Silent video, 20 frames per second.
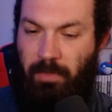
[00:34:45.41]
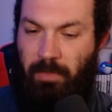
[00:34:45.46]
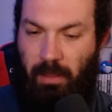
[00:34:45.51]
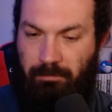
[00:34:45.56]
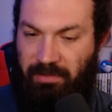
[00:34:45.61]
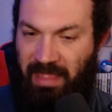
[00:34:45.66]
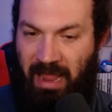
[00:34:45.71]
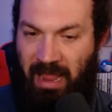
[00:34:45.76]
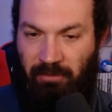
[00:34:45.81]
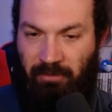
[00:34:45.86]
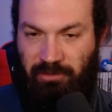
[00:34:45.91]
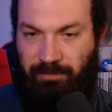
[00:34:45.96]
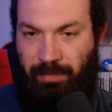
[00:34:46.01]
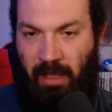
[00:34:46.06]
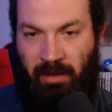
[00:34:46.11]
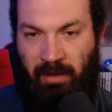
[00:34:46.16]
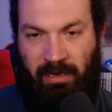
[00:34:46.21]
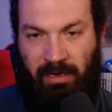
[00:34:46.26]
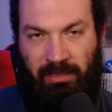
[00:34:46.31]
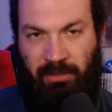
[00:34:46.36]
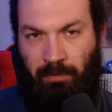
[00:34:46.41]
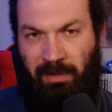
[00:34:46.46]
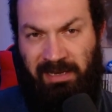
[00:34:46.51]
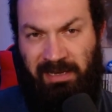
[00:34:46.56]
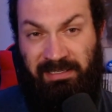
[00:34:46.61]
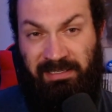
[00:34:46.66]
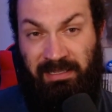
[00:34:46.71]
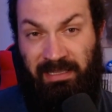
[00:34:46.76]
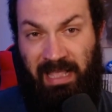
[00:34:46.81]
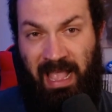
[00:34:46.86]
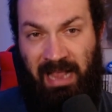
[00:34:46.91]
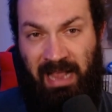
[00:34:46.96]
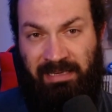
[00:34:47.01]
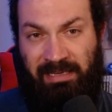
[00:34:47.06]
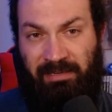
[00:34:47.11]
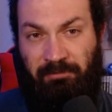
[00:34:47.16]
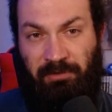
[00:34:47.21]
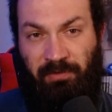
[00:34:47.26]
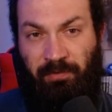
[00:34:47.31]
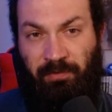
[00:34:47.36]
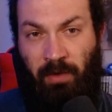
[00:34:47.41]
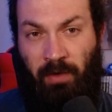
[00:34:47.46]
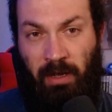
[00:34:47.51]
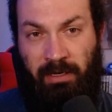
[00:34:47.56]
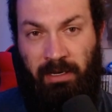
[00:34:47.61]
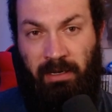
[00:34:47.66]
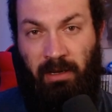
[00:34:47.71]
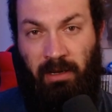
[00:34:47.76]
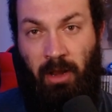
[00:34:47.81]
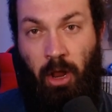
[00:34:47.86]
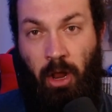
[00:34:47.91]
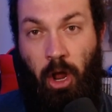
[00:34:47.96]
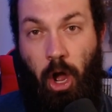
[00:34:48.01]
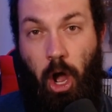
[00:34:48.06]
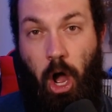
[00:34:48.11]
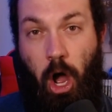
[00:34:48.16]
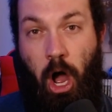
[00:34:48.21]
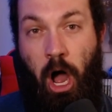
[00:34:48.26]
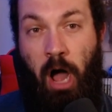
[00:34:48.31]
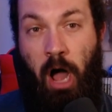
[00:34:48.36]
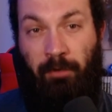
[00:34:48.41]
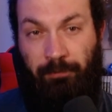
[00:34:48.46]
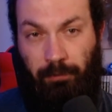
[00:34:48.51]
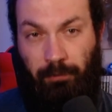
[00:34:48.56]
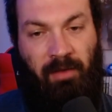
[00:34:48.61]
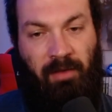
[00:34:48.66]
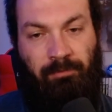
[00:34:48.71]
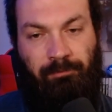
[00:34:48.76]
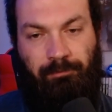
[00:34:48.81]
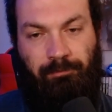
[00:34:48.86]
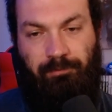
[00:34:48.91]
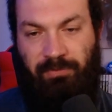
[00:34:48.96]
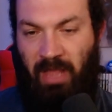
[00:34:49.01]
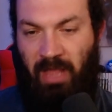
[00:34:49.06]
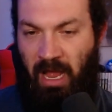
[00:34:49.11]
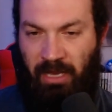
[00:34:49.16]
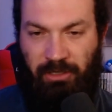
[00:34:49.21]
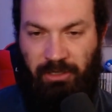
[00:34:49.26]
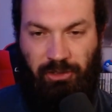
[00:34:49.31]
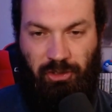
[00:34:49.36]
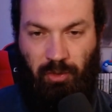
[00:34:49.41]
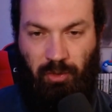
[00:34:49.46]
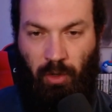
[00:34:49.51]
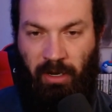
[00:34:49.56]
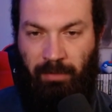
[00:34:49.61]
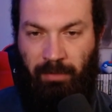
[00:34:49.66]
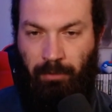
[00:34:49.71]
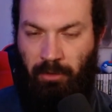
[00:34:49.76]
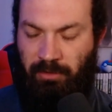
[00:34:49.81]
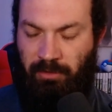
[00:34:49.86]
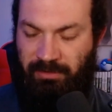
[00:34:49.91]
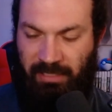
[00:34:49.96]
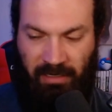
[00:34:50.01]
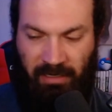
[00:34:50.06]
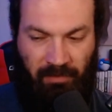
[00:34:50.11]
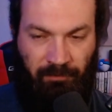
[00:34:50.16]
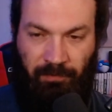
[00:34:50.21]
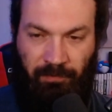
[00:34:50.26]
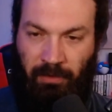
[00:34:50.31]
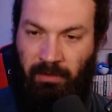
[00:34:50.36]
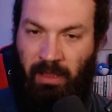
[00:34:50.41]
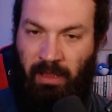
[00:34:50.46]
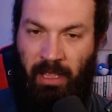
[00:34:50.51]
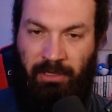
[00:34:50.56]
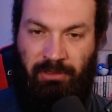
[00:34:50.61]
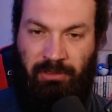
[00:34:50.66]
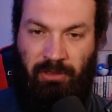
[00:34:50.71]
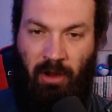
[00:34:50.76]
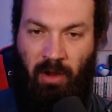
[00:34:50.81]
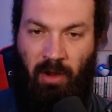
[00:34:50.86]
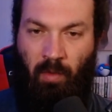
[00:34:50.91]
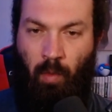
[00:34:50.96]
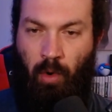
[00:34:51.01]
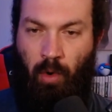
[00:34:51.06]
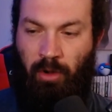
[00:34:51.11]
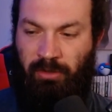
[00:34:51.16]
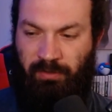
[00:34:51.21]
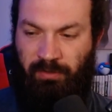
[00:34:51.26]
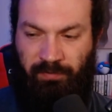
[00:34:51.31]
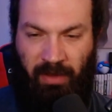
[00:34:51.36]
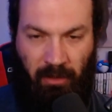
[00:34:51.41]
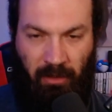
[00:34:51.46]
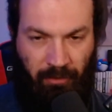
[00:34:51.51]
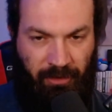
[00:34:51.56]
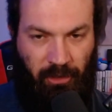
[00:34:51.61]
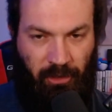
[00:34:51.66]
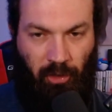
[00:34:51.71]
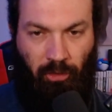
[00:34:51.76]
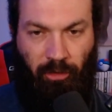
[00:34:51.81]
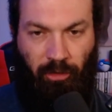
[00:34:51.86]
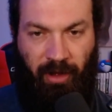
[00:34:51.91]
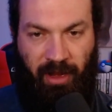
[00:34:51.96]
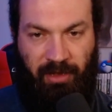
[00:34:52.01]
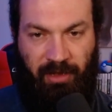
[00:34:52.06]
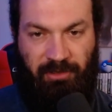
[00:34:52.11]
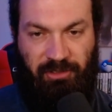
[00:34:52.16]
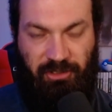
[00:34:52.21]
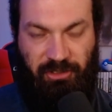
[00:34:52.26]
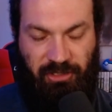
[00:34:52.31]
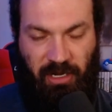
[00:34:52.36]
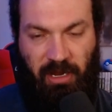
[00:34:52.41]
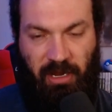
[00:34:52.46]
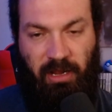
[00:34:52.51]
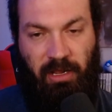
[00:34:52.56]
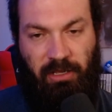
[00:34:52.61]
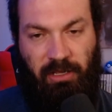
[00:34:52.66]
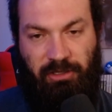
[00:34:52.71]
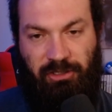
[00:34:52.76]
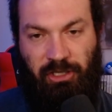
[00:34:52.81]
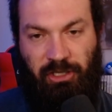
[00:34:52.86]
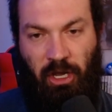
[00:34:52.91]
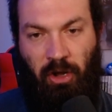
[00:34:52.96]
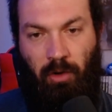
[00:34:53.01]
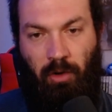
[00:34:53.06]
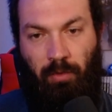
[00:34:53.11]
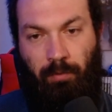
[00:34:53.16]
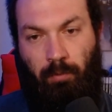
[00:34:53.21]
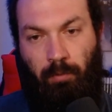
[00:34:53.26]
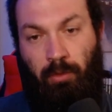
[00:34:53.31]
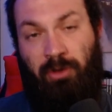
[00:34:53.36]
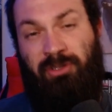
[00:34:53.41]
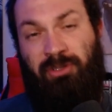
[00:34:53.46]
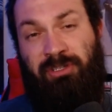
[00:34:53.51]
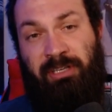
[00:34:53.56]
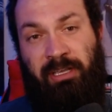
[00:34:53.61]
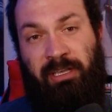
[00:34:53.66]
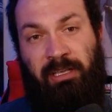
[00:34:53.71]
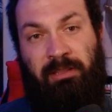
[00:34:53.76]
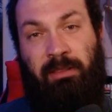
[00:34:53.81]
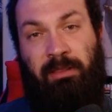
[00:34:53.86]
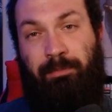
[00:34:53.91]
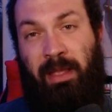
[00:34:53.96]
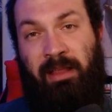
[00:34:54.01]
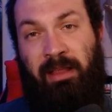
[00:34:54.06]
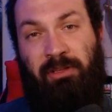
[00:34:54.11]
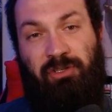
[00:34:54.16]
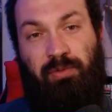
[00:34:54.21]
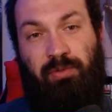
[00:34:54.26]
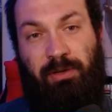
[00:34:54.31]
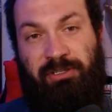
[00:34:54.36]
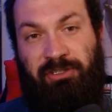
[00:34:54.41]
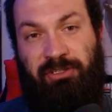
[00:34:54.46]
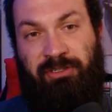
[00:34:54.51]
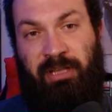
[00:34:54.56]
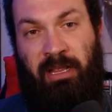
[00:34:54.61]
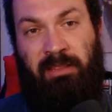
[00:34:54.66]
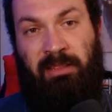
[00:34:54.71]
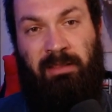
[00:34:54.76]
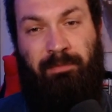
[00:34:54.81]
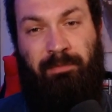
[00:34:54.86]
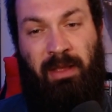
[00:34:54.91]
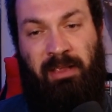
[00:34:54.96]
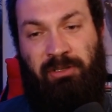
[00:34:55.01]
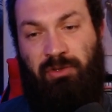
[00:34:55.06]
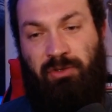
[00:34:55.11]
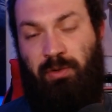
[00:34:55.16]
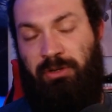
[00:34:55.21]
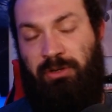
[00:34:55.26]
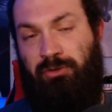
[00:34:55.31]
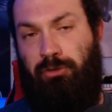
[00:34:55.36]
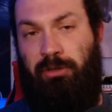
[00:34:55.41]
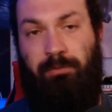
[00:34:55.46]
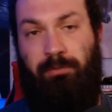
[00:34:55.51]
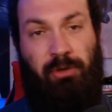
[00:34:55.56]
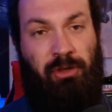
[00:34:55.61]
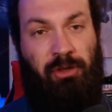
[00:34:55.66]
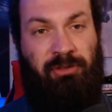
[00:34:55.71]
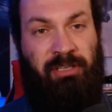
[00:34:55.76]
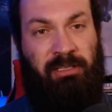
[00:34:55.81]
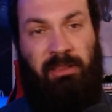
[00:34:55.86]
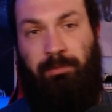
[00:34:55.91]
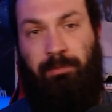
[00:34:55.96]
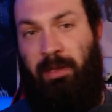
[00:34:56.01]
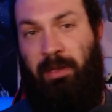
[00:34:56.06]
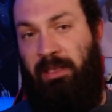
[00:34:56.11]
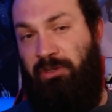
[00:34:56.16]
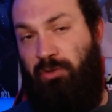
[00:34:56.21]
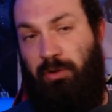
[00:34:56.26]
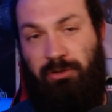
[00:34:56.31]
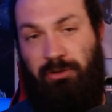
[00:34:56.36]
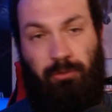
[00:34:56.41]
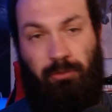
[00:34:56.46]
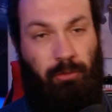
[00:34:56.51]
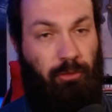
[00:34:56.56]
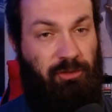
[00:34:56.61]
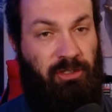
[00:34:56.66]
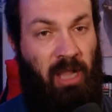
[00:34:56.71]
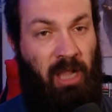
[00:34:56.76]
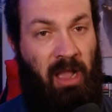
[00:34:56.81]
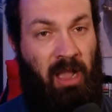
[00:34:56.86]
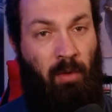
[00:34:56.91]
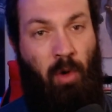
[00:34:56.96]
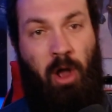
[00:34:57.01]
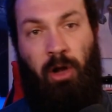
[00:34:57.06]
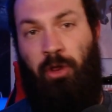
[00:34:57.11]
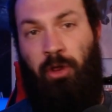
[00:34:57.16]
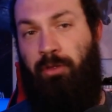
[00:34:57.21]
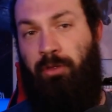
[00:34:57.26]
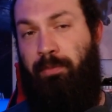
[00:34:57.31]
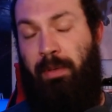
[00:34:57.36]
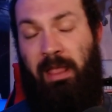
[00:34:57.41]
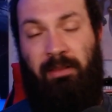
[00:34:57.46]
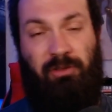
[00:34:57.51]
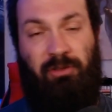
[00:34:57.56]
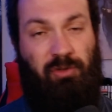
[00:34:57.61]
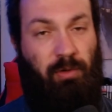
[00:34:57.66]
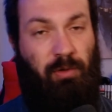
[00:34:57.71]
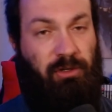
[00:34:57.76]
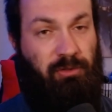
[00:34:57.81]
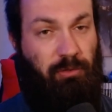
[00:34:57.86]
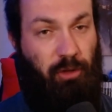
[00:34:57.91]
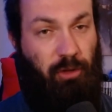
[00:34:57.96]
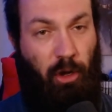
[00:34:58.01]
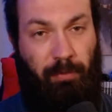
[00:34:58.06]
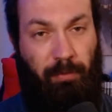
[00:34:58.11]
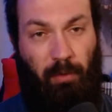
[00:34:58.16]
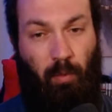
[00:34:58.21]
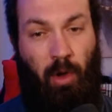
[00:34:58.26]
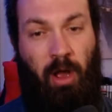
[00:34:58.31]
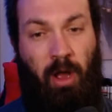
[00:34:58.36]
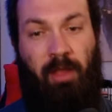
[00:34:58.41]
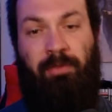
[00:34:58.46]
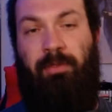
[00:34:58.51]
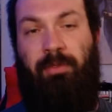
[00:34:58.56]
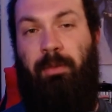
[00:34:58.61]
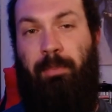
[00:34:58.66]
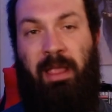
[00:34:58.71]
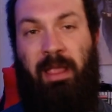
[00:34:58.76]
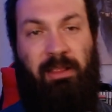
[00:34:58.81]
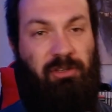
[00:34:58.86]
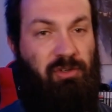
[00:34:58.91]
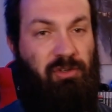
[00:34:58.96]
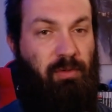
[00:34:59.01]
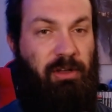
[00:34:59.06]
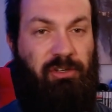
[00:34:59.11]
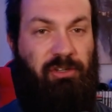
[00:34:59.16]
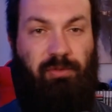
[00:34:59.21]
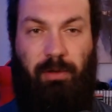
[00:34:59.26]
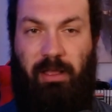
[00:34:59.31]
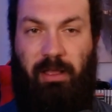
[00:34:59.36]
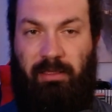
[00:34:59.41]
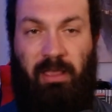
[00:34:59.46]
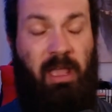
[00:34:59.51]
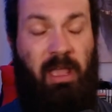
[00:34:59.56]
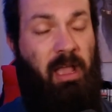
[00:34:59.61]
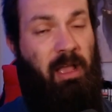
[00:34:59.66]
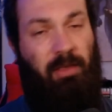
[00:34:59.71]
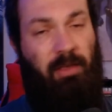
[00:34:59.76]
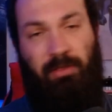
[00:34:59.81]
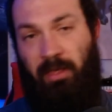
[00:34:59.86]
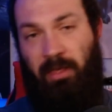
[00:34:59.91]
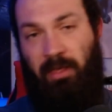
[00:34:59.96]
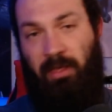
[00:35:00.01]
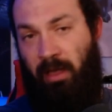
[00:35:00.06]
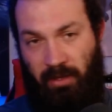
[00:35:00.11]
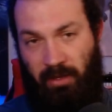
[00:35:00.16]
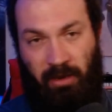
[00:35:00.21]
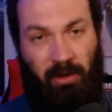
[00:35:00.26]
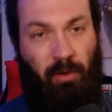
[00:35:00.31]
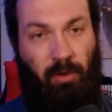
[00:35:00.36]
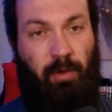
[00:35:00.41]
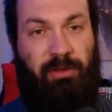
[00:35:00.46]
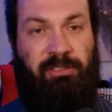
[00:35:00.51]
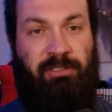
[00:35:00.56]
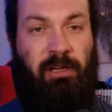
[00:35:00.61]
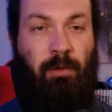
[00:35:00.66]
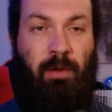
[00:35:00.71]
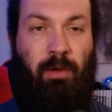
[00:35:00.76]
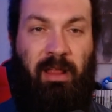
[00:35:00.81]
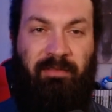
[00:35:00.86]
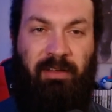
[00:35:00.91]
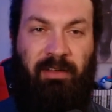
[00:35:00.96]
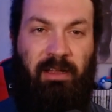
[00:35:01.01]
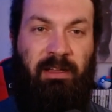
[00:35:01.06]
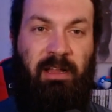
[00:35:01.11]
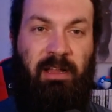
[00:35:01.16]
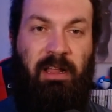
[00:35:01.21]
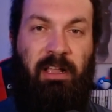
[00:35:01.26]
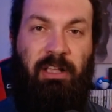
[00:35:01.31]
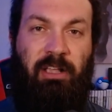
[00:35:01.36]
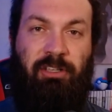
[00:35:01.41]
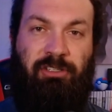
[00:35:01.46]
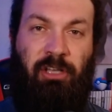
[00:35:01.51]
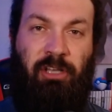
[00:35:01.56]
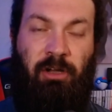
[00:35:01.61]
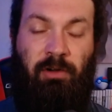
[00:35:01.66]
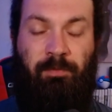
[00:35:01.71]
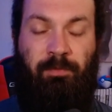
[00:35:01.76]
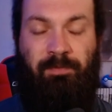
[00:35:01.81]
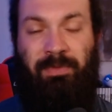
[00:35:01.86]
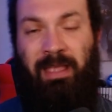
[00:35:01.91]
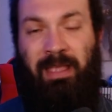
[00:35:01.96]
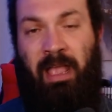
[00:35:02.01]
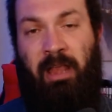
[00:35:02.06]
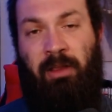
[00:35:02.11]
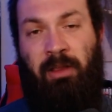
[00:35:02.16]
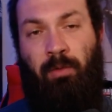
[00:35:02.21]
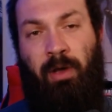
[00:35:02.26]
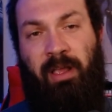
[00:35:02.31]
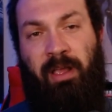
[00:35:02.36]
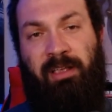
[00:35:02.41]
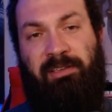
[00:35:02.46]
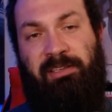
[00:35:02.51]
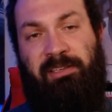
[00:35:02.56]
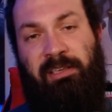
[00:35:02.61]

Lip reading: But that was about it. The rest of the acting was fucking awful. not enjoyable, didn't feel like Star Wars, very cringe. So we'll see. The bait and switch is in, the bait and switch with the music, the bait and switch with Luke Skywalker, the bait and switch with Obi-Wan, the bait and switch with the Inquisitor Reva. So anyways,